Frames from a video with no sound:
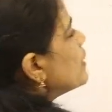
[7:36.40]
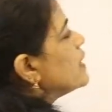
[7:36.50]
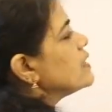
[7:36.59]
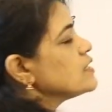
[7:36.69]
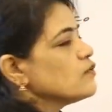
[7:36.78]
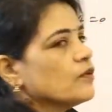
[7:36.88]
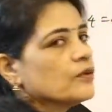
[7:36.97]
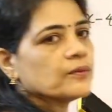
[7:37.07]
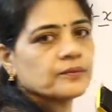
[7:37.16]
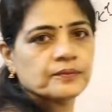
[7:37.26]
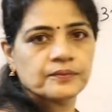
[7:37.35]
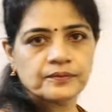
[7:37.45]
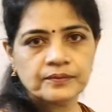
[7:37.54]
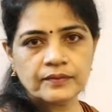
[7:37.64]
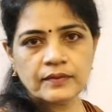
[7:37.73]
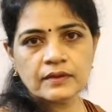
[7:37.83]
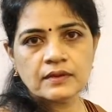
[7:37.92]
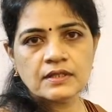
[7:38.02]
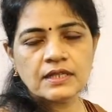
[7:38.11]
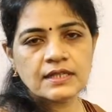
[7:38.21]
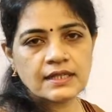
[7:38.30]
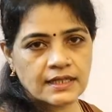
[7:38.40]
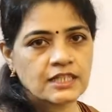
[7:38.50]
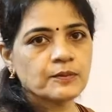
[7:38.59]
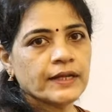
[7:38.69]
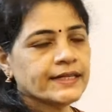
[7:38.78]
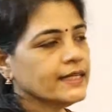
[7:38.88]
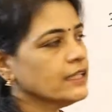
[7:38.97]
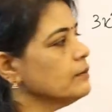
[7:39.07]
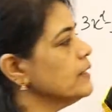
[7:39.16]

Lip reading: minus 4. Since it is splitting the